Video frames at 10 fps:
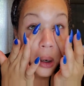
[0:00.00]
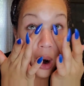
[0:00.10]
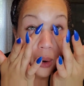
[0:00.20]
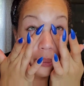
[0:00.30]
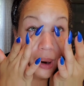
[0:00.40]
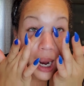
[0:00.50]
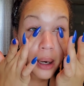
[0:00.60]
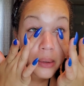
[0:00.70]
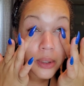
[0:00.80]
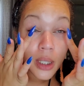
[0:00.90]

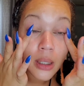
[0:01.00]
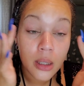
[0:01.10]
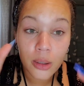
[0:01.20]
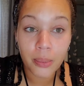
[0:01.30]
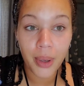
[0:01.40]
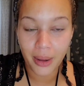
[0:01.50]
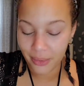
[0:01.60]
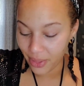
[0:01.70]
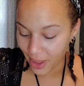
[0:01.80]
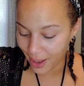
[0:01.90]
around the loop
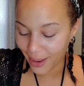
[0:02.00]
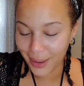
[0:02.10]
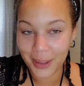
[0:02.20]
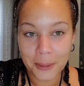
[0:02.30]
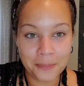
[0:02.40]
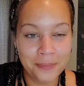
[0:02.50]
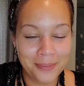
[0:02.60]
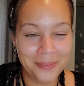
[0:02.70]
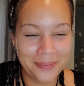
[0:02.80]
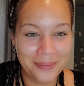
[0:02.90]
of
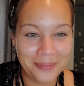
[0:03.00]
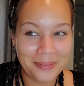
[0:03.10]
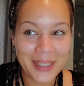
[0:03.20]
the